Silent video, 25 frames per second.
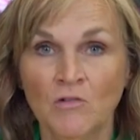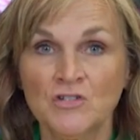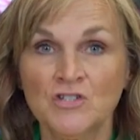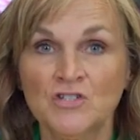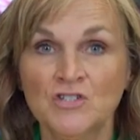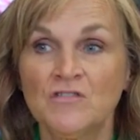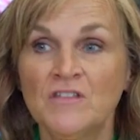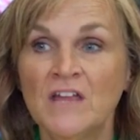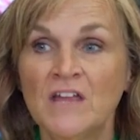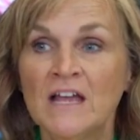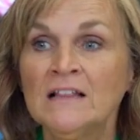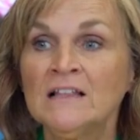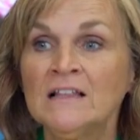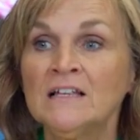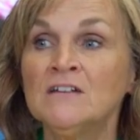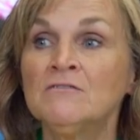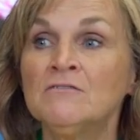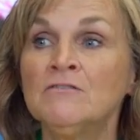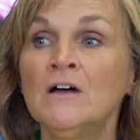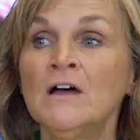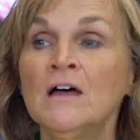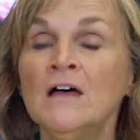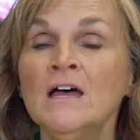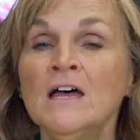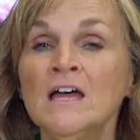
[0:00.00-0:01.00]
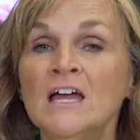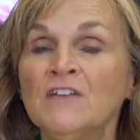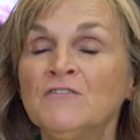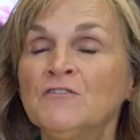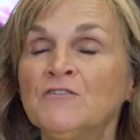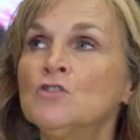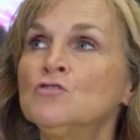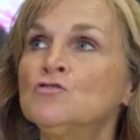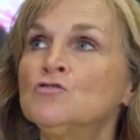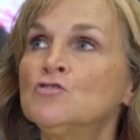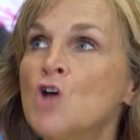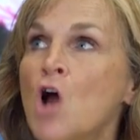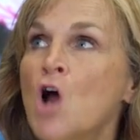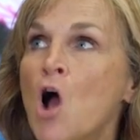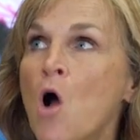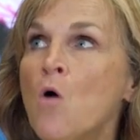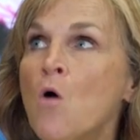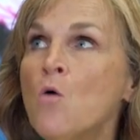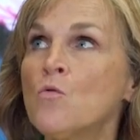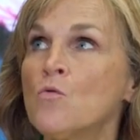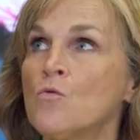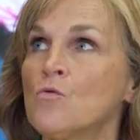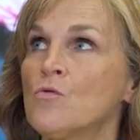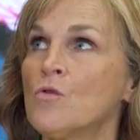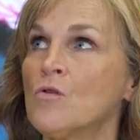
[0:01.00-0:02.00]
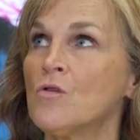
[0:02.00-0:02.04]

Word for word: So they live, if you don't